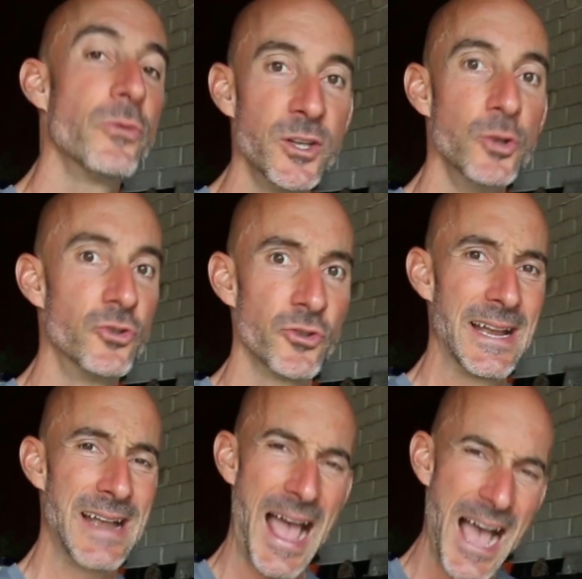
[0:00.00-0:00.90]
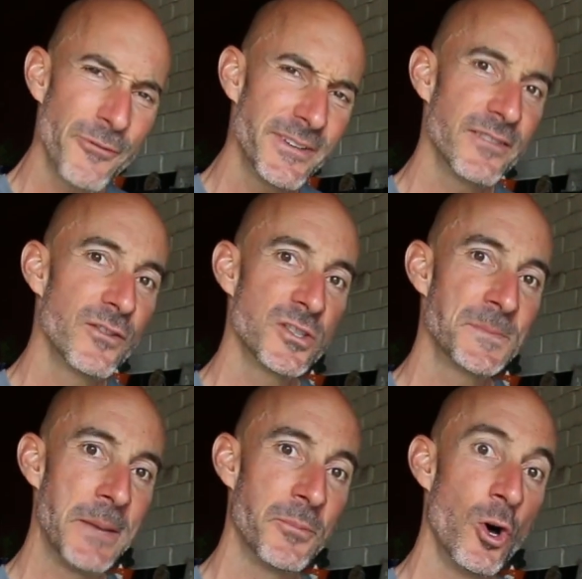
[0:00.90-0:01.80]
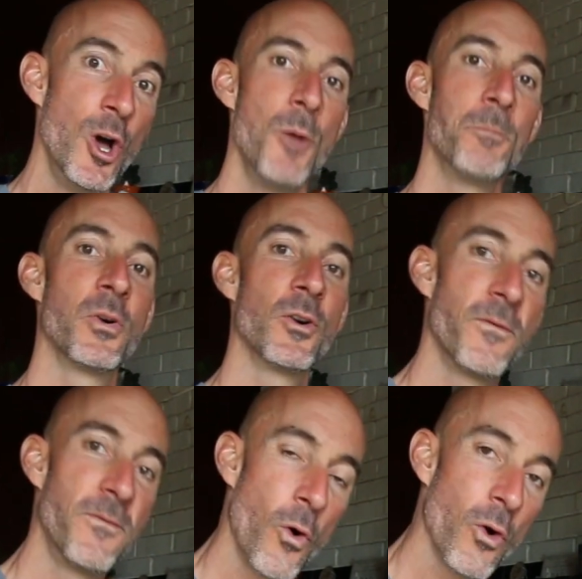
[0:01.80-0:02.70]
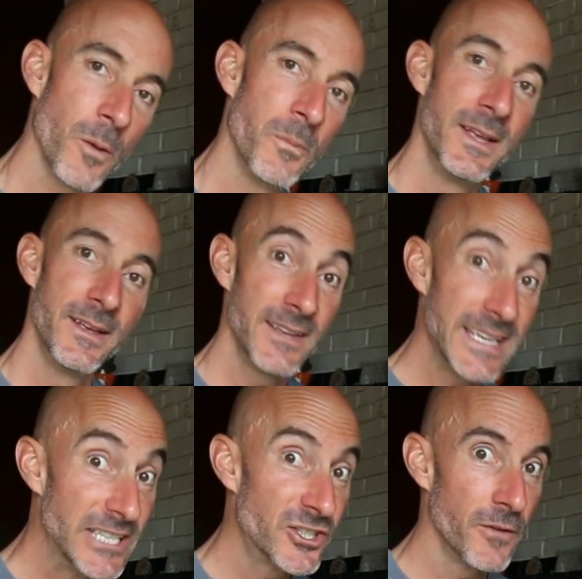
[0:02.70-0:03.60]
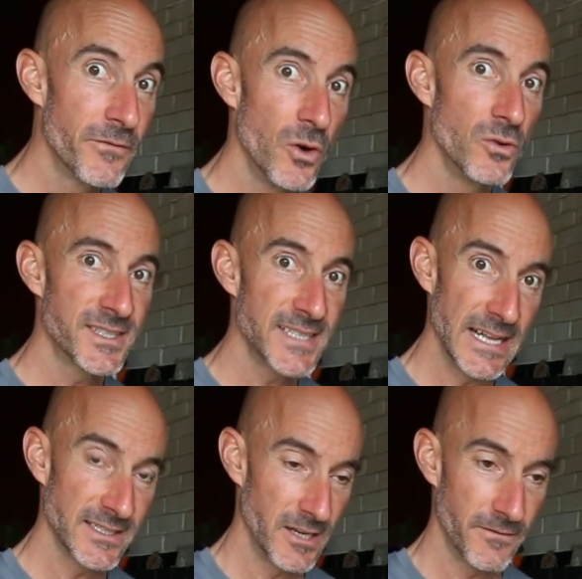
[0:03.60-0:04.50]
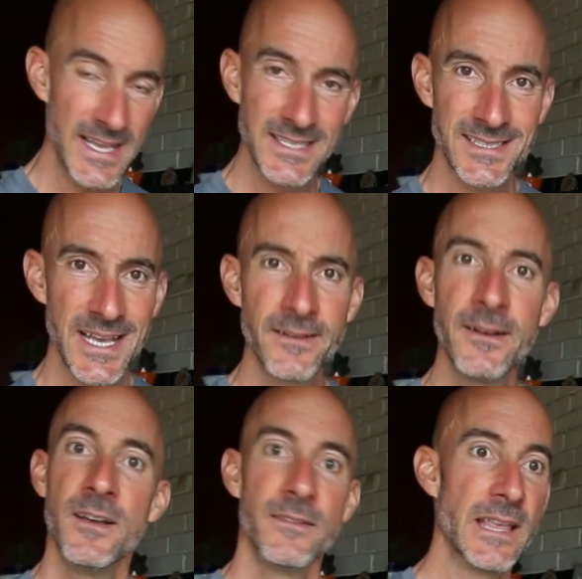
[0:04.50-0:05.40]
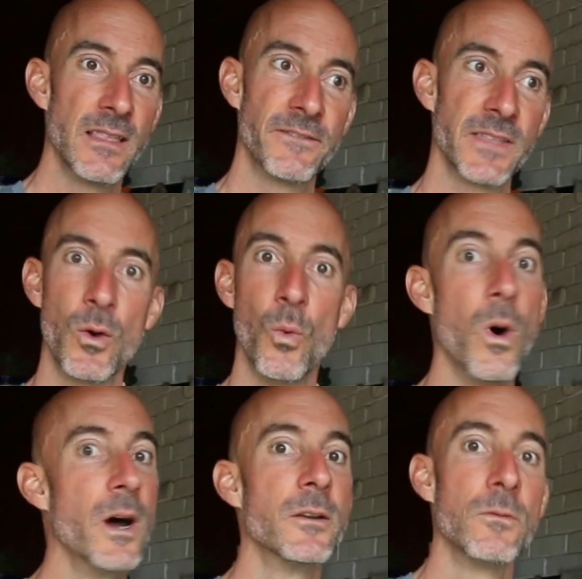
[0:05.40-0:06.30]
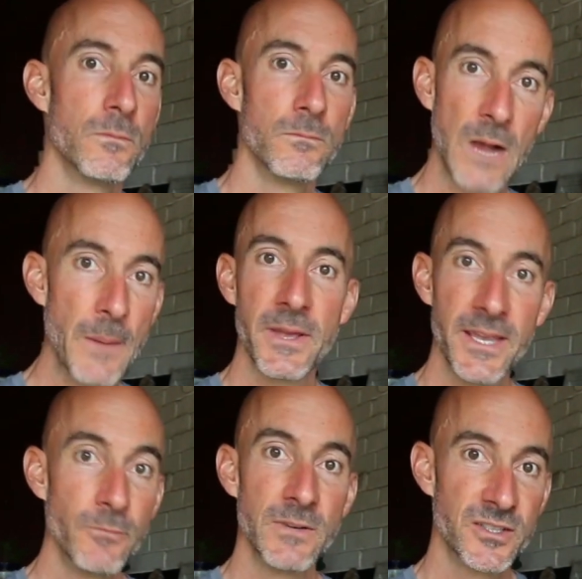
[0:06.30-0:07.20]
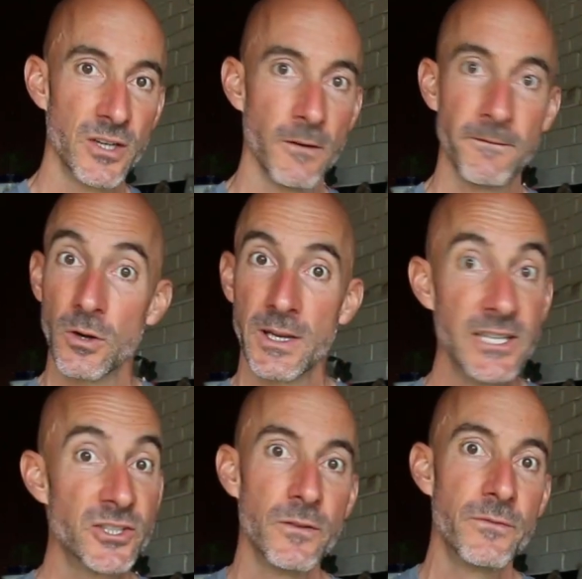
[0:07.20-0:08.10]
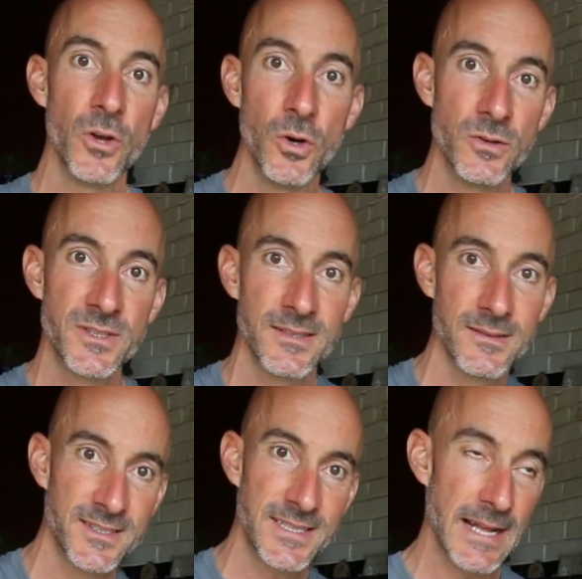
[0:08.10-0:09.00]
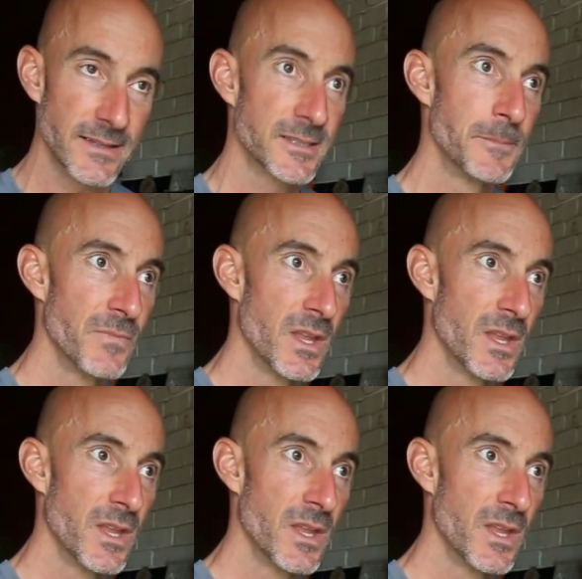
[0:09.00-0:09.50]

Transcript: you train? How did those people perform each of those sets? If they said they left like one rep in reserve for each of those sets,